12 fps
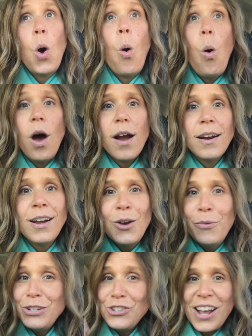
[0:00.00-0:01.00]
or
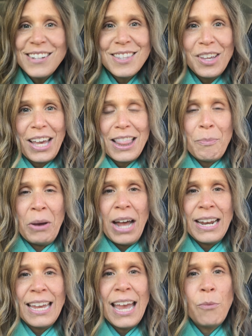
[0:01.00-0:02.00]
we just look at the body